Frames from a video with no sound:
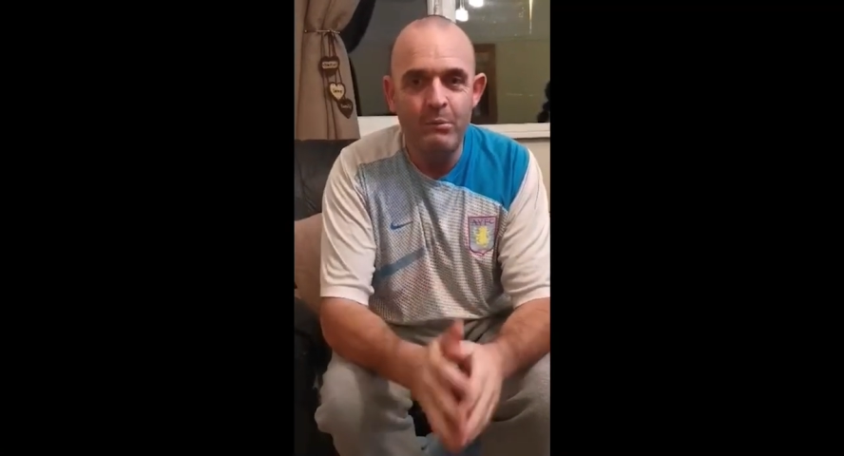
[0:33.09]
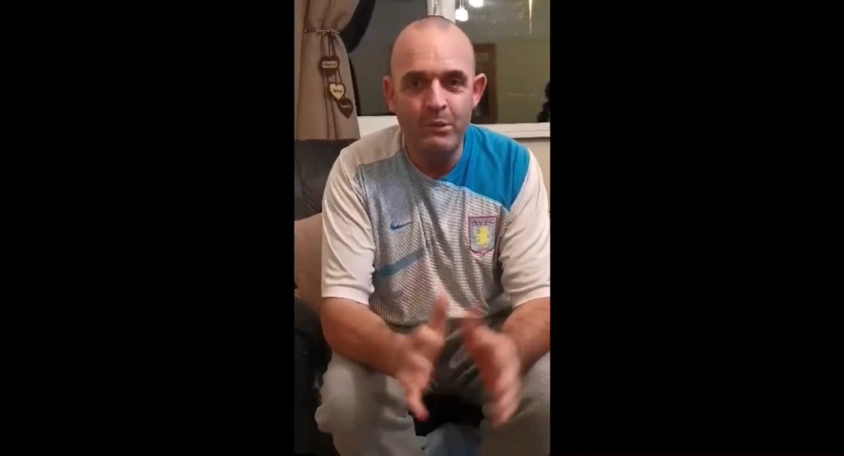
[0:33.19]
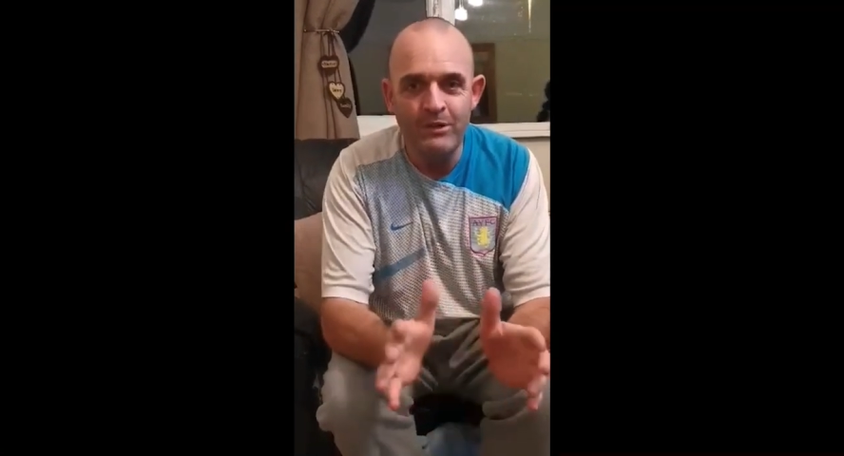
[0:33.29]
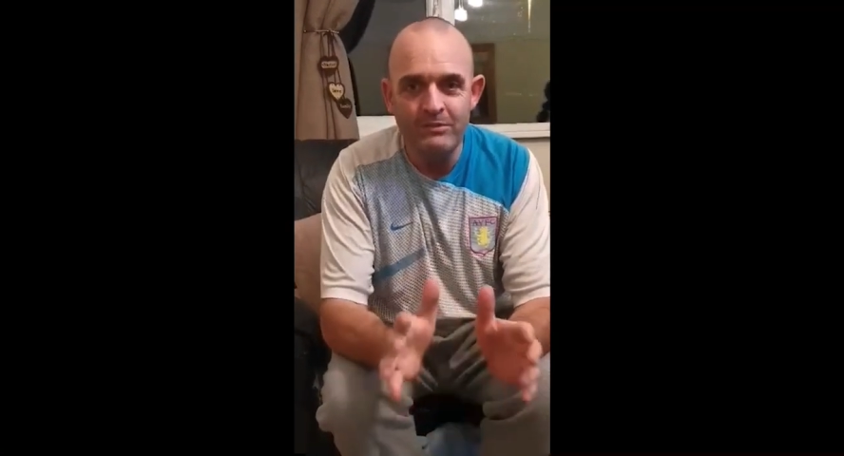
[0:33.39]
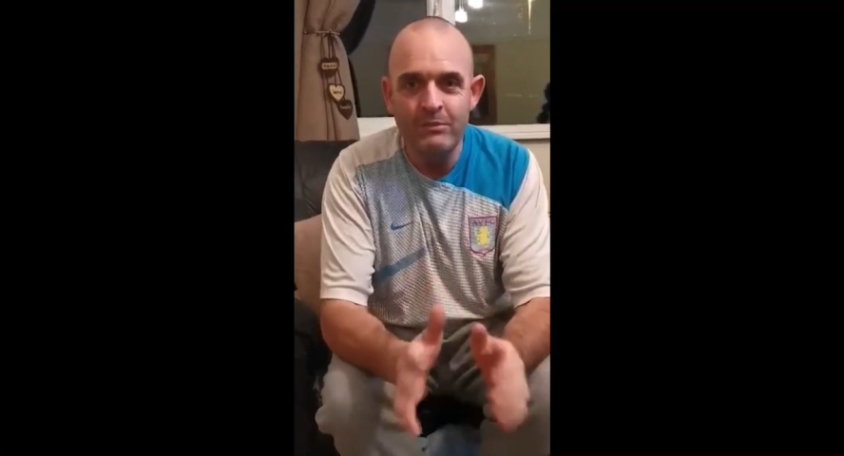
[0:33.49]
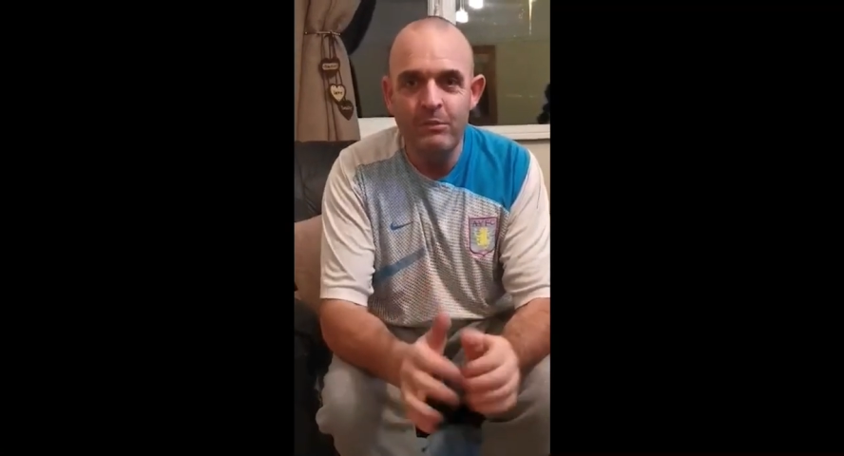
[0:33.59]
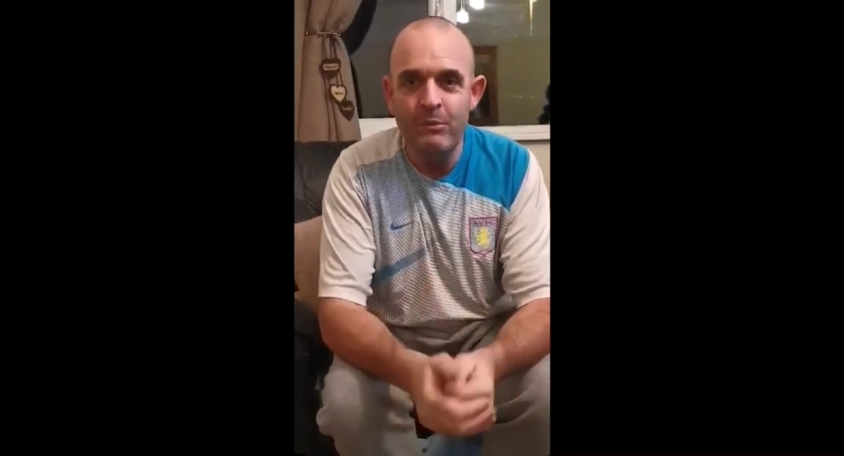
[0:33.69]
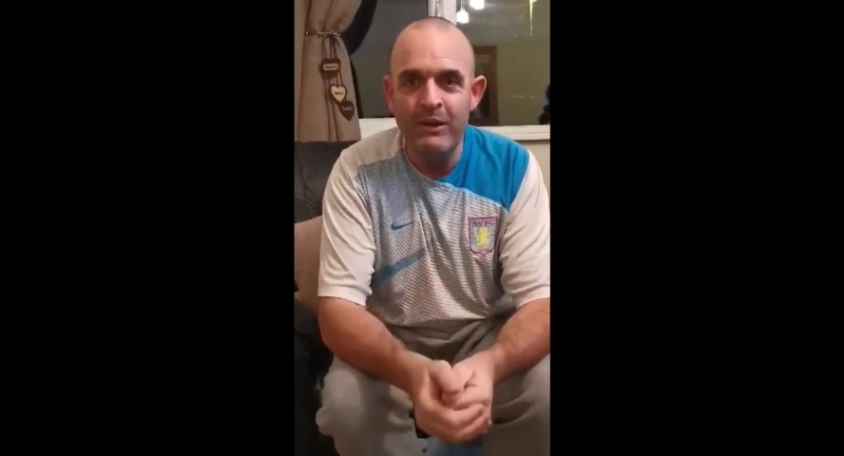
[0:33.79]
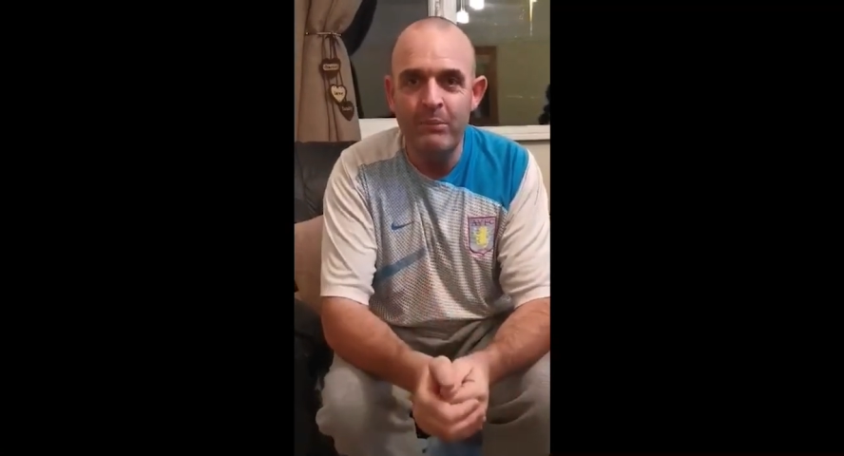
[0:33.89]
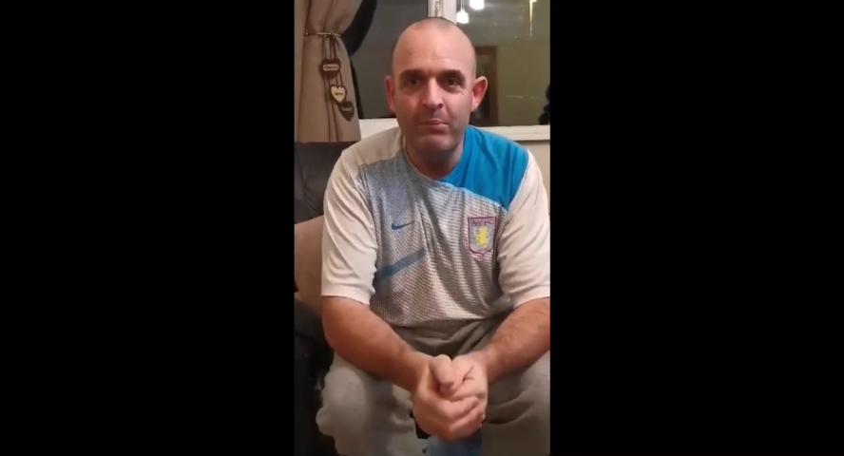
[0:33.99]
but we'll
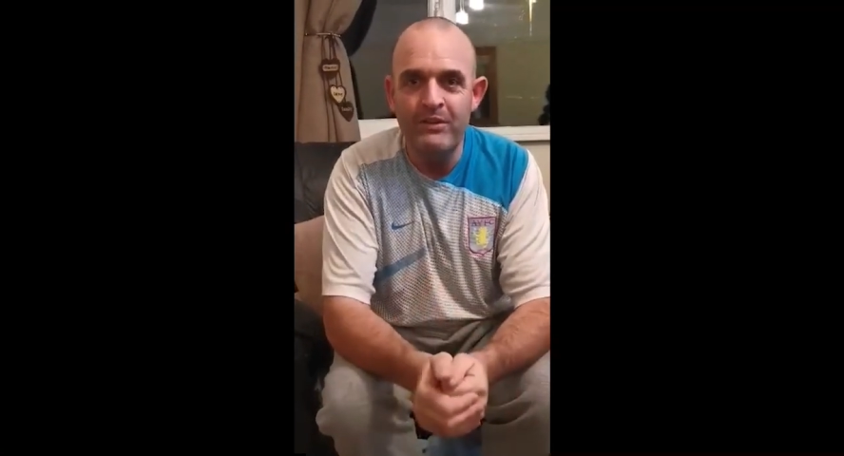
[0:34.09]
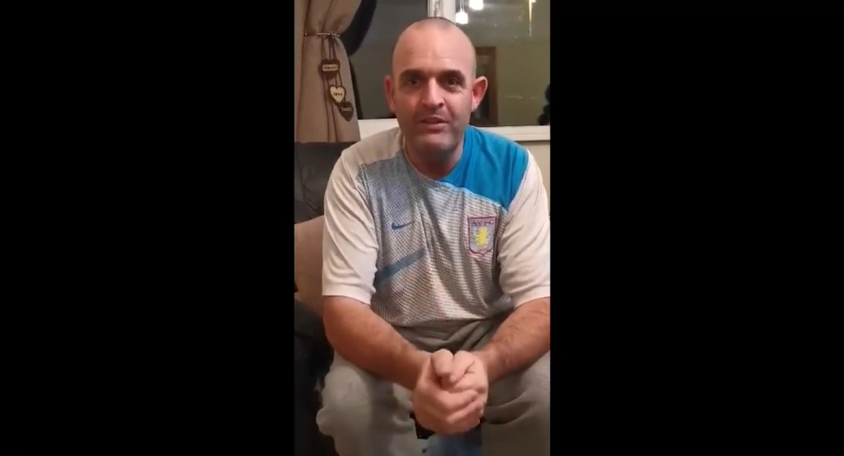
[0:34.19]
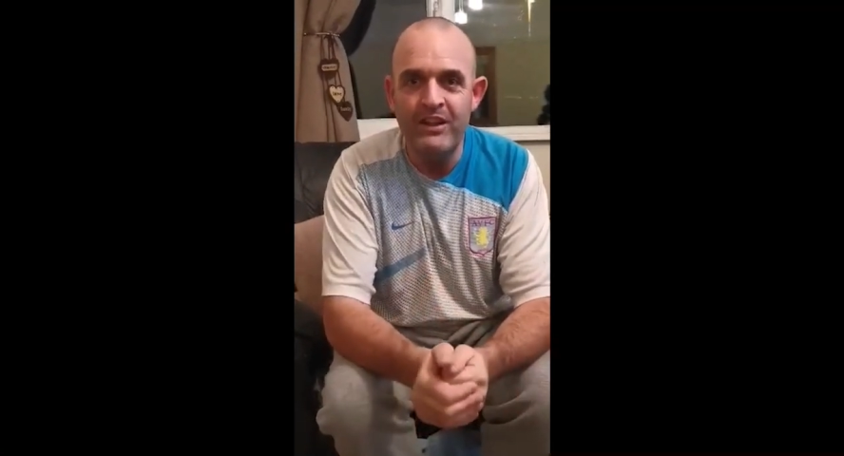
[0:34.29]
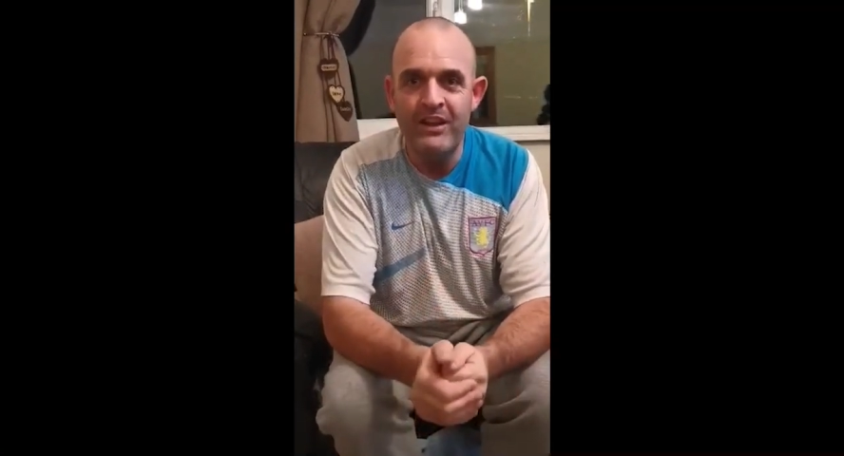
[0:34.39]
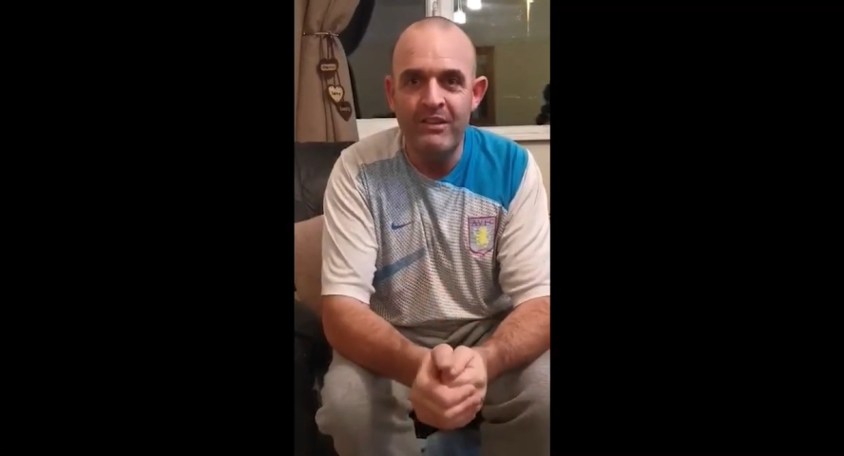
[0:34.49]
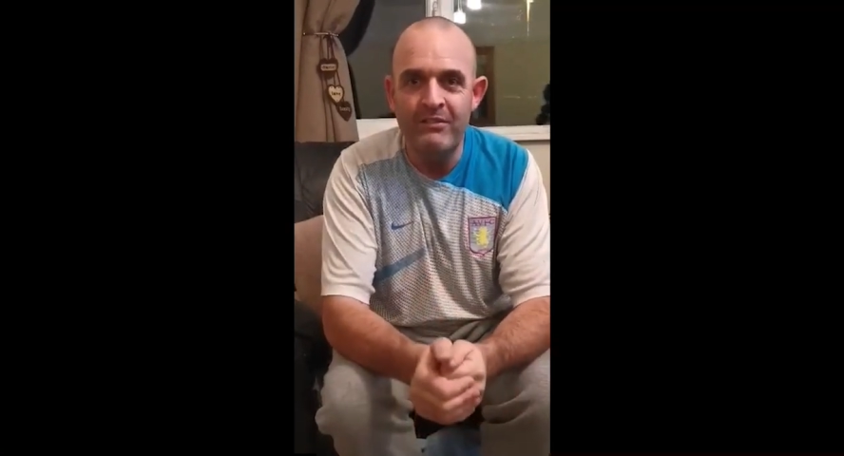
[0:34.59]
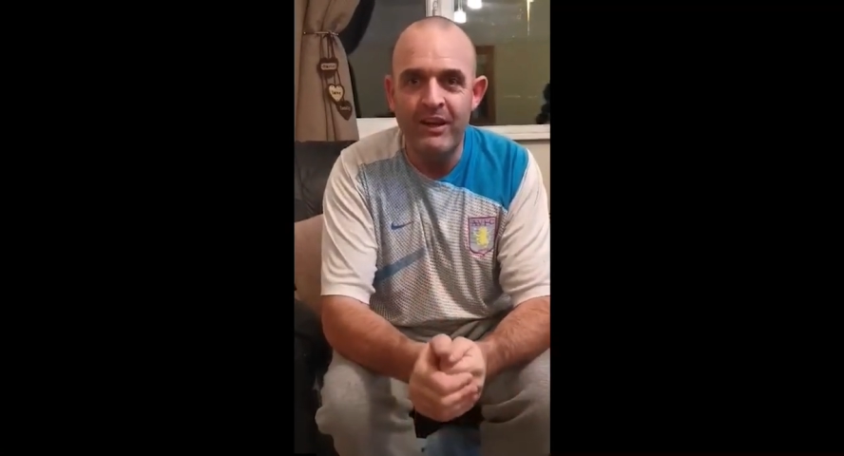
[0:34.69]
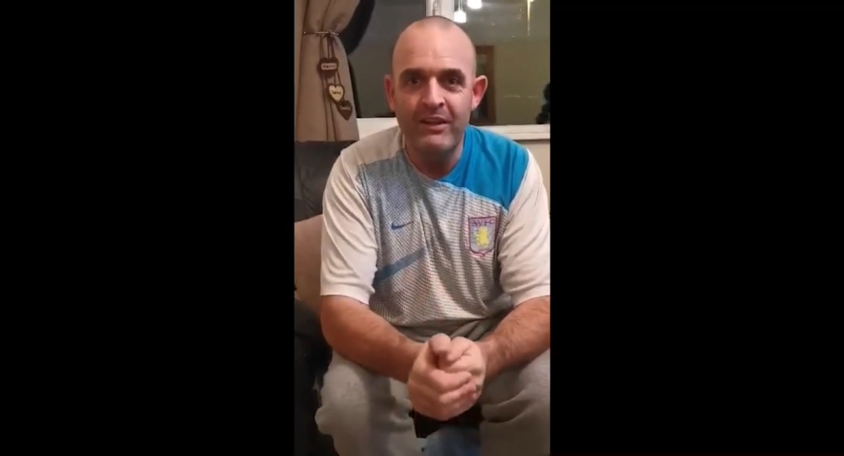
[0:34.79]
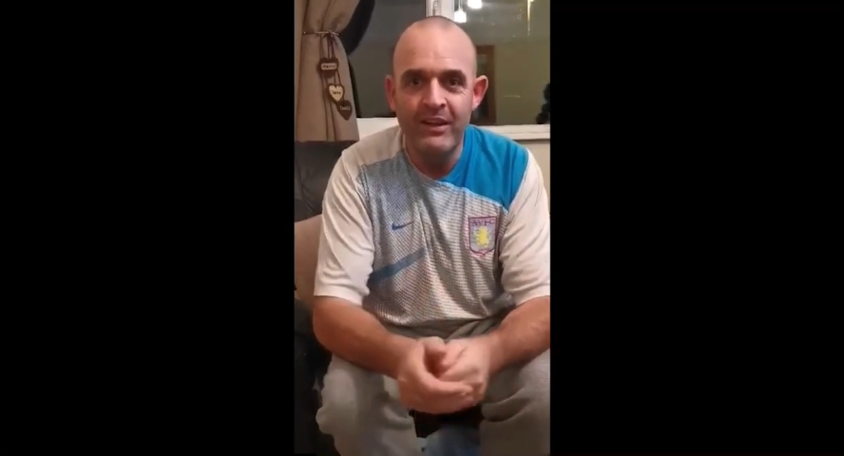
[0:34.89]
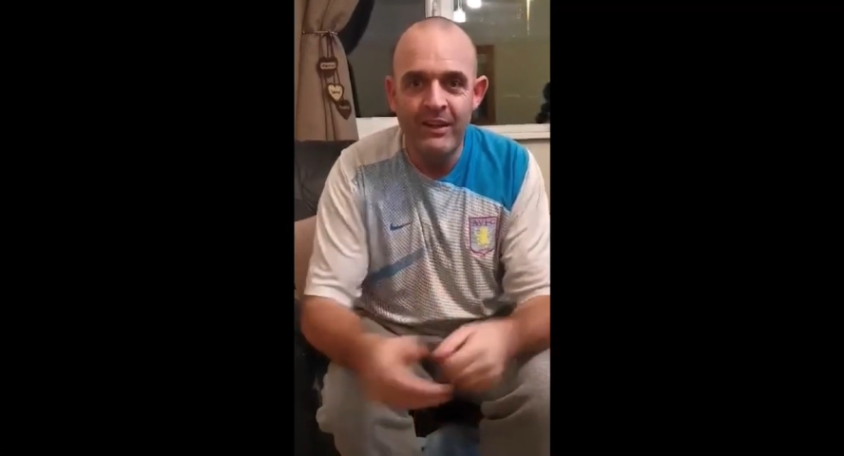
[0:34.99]
make the best day ever.